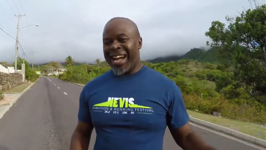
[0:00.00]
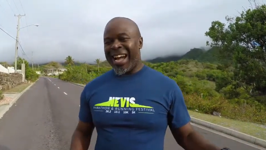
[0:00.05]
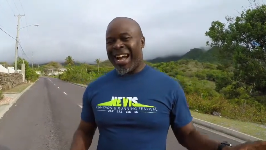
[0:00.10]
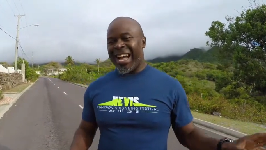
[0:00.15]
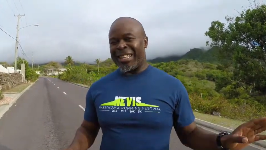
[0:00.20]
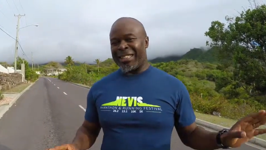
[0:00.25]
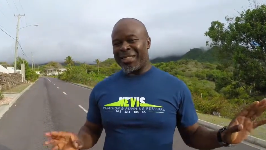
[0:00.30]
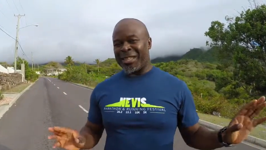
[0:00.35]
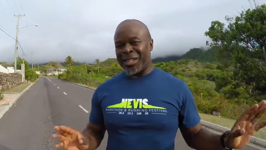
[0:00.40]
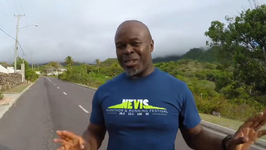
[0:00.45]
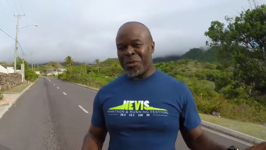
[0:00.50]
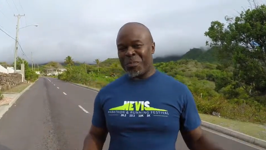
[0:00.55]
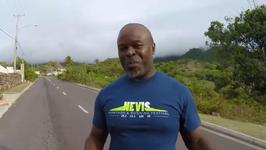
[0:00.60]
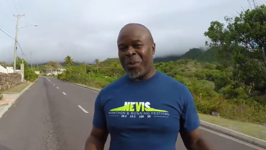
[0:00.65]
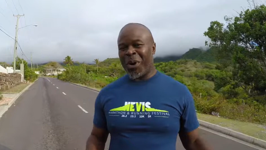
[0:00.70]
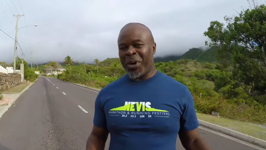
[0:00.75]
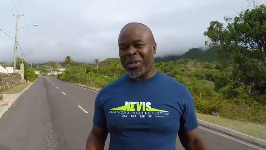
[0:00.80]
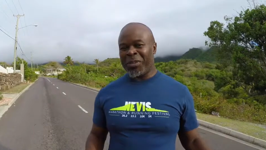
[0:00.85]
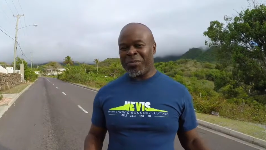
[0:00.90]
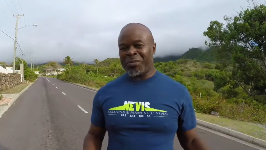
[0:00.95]
At this
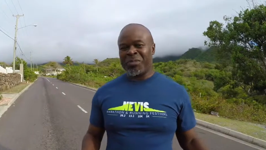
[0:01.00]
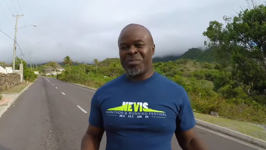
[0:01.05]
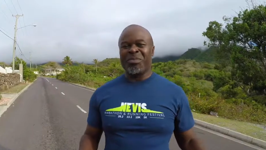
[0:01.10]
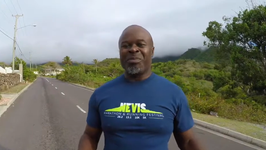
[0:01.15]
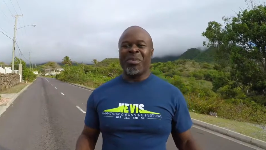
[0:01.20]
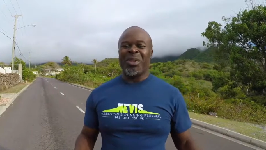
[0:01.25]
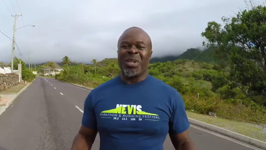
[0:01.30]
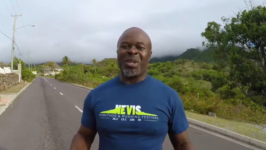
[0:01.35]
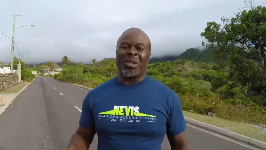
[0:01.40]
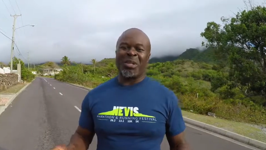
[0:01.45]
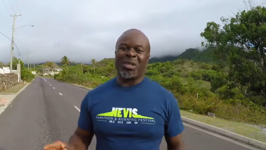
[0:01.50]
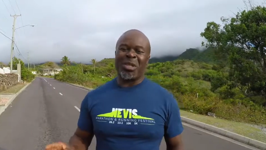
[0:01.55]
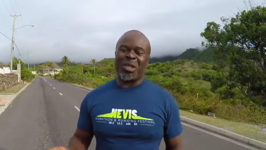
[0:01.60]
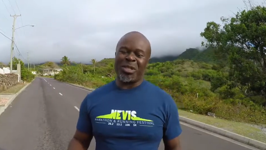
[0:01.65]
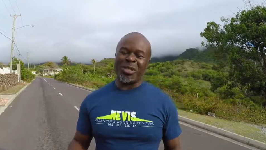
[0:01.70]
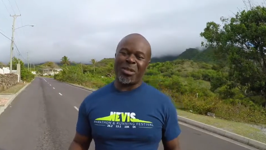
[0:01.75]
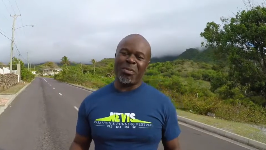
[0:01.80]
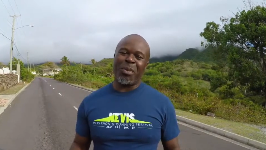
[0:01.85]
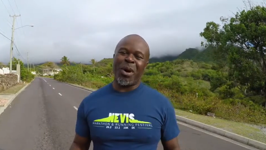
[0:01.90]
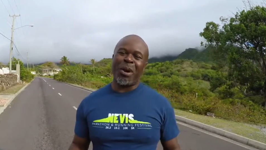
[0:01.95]
point, you're
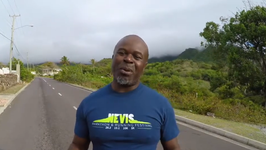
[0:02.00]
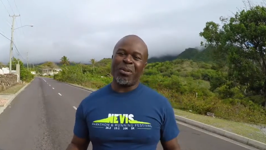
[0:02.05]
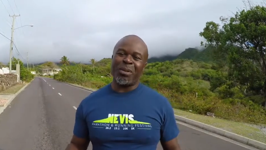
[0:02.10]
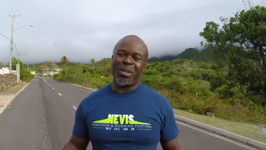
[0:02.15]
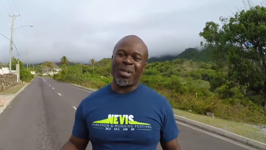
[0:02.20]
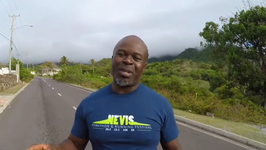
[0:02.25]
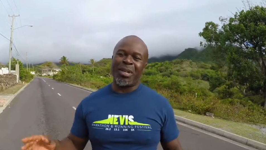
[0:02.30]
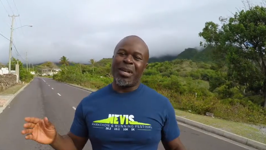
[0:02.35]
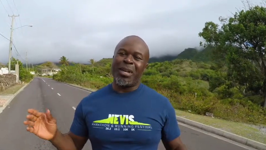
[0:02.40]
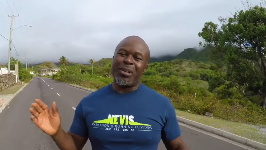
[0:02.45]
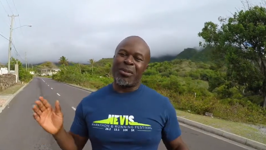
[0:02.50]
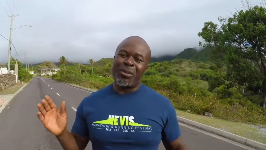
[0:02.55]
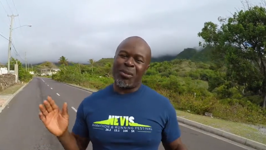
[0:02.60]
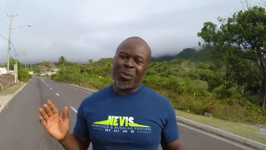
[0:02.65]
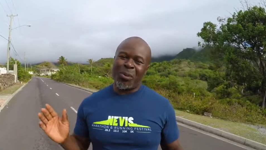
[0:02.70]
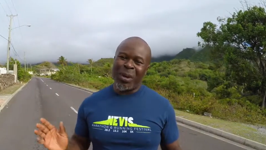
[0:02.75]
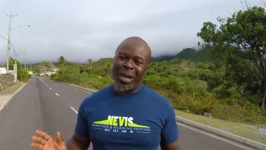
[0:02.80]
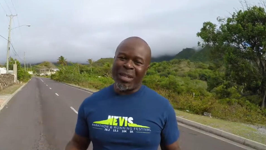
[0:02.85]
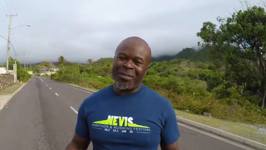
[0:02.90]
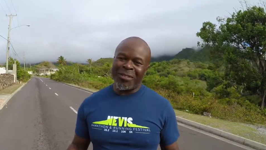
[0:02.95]
just about
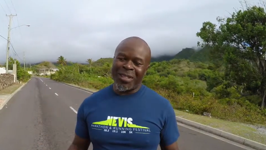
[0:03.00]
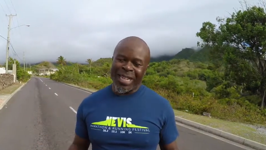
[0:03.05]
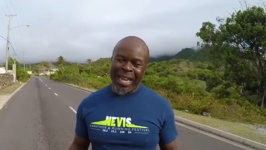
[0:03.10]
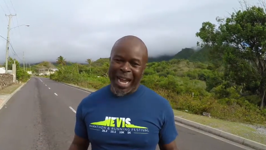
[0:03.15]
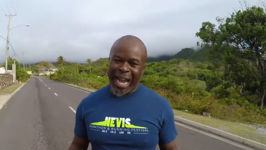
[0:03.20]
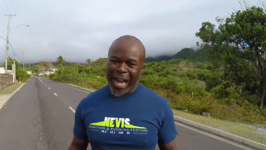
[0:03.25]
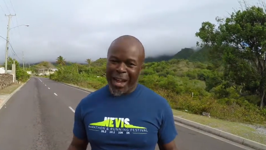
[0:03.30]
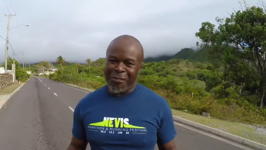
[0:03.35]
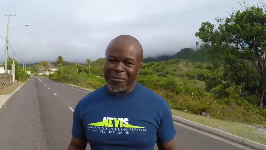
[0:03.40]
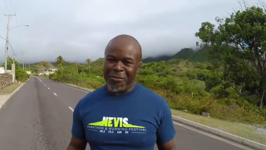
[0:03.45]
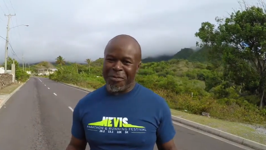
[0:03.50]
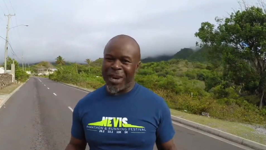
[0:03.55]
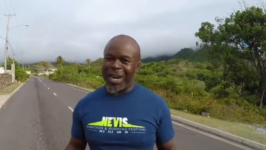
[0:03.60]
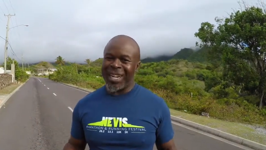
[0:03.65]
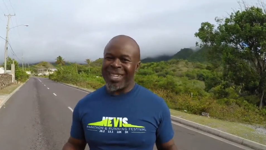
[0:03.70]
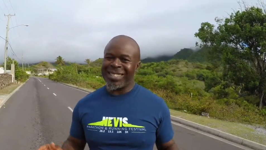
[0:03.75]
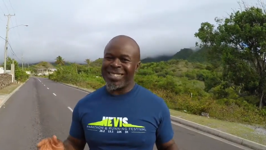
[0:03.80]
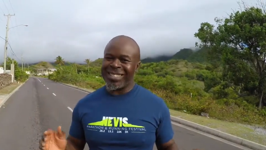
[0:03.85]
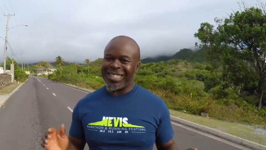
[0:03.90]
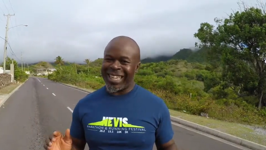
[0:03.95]
12.5
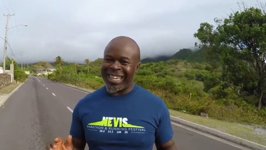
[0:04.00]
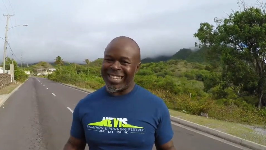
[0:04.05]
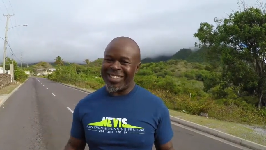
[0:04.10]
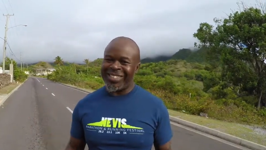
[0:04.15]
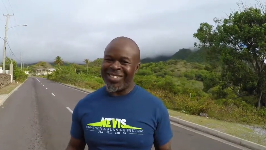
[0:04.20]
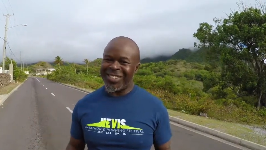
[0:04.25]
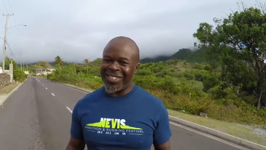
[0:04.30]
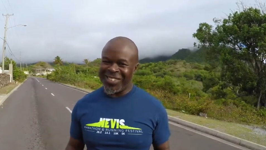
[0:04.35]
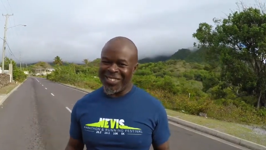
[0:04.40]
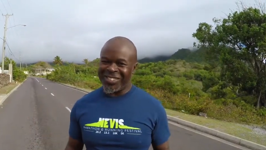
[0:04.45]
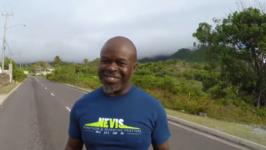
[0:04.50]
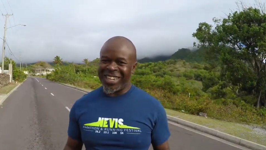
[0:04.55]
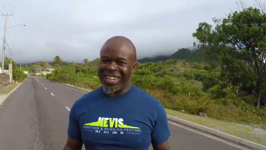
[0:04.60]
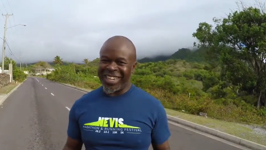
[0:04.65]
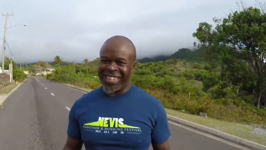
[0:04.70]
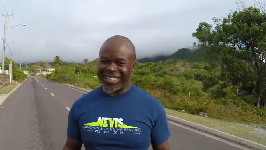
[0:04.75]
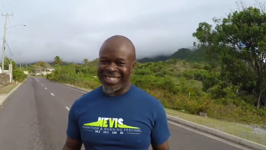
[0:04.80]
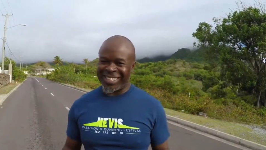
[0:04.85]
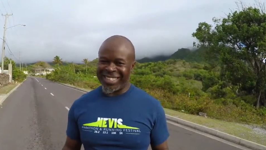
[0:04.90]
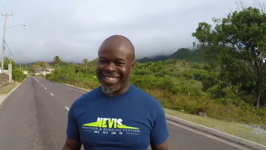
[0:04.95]
miles into your
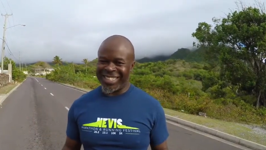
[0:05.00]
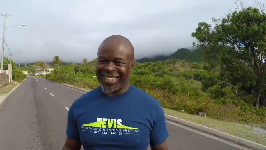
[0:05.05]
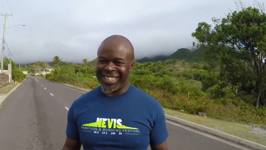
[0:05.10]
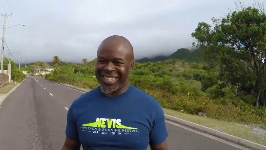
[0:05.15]
race.